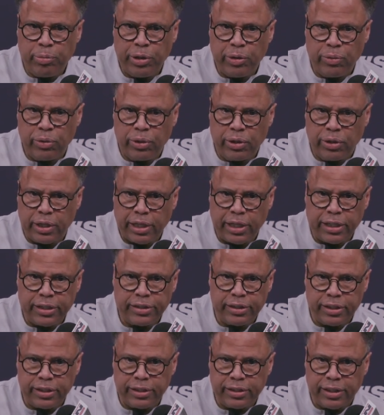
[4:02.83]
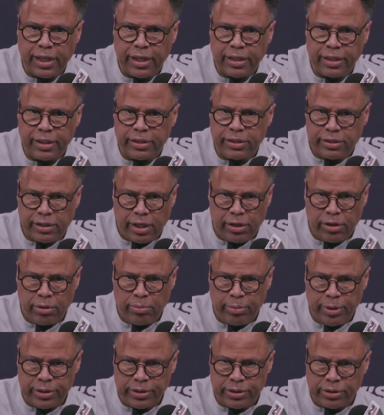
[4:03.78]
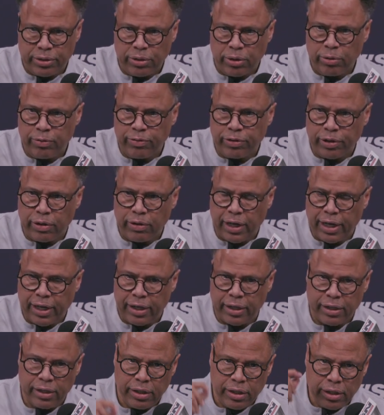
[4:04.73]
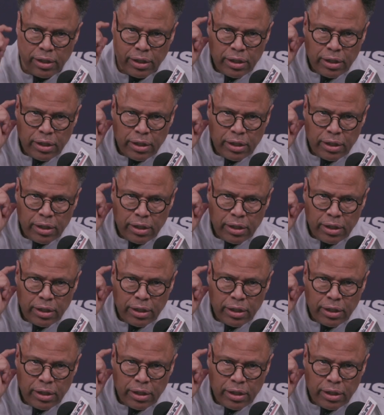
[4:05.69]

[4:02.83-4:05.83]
be real easy to take a Southern Miss group for granted.